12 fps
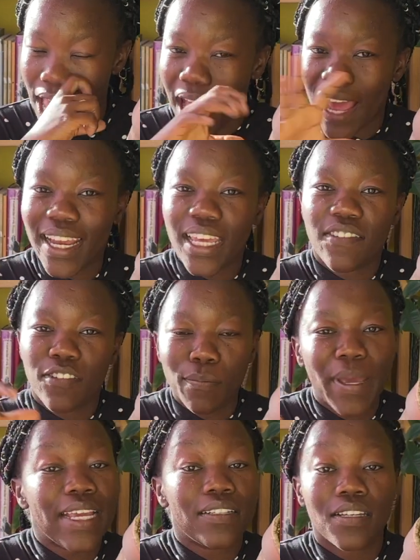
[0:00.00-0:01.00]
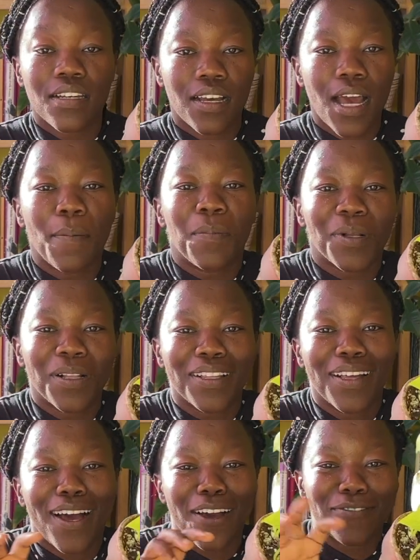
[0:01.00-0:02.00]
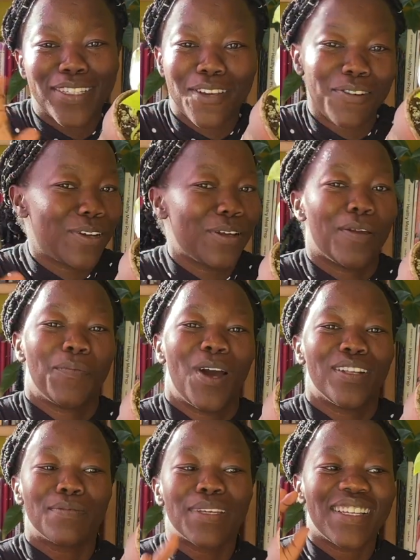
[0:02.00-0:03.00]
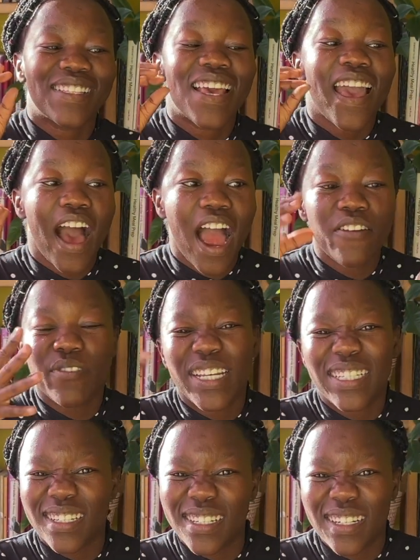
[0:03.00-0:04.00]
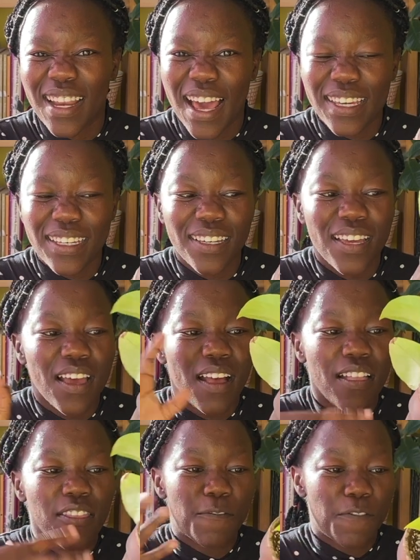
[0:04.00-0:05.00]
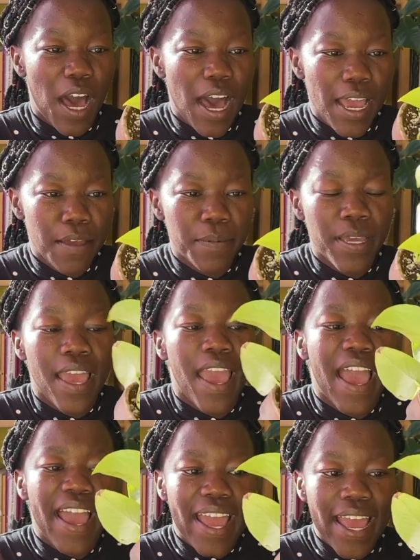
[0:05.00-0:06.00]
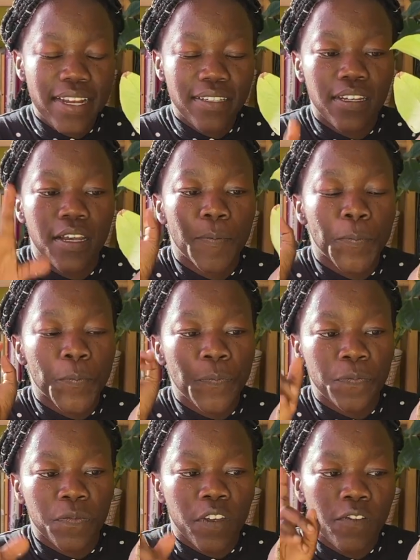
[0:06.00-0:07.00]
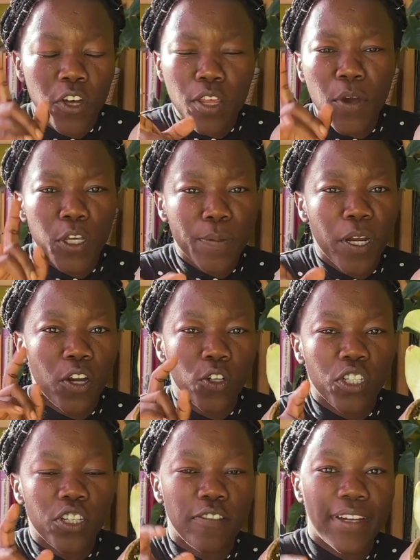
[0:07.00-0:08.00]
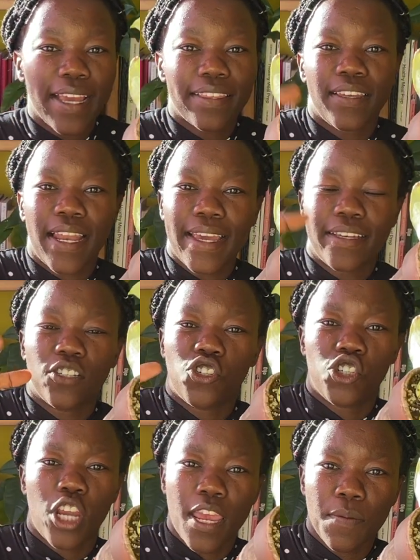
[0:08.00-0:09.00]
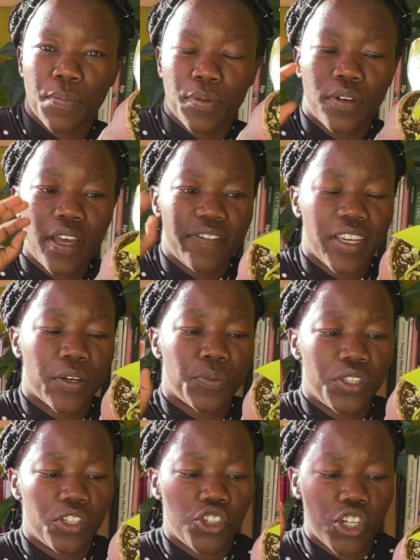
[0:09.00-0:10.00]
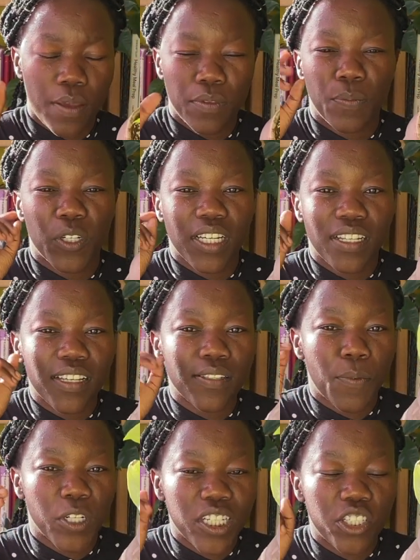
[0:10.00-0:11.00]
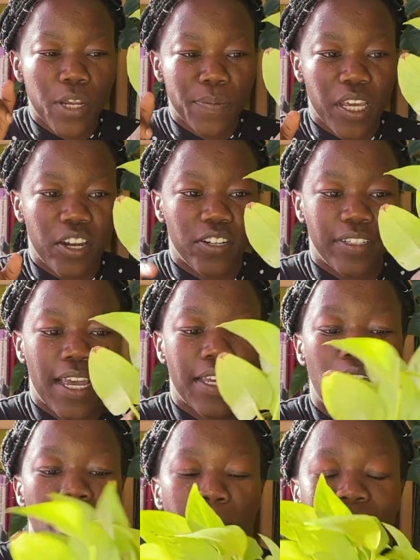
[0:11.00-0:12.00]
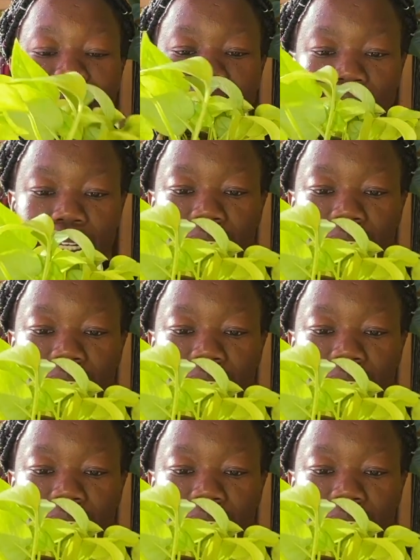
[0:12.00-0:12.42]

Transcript: and I even painted a couple of terracotta pots because I really didn't like the vibe. And for the most part, I also don't like the like shape. I forget what the shape, there's a particular shape that I don't like, but I do